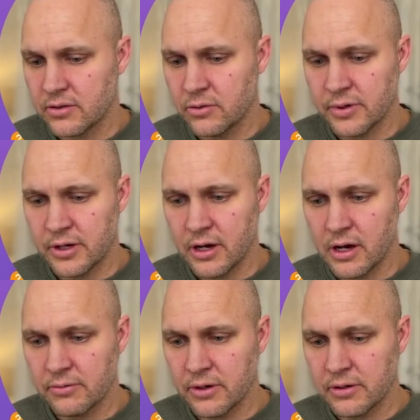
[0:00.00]

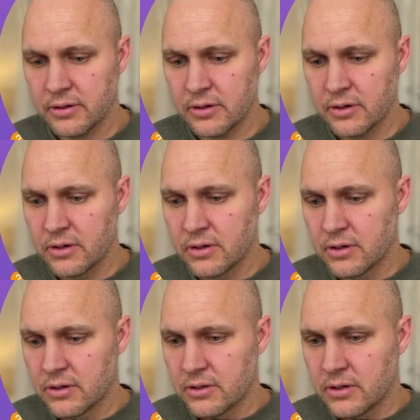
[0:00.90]
OpenAI run.
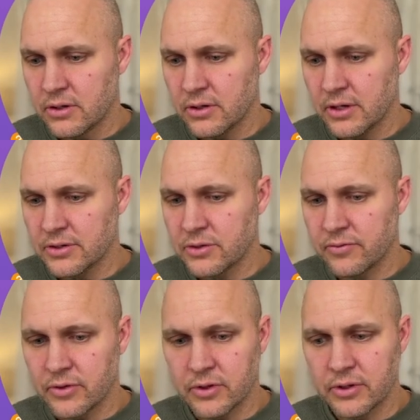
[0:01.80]
Okay, so
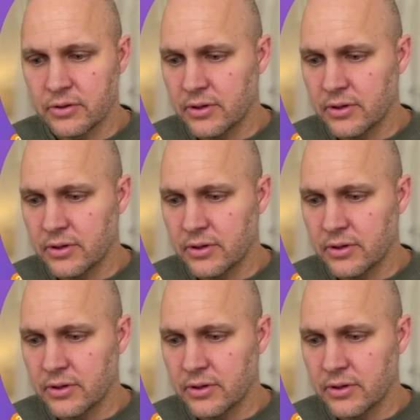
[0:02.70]
if we click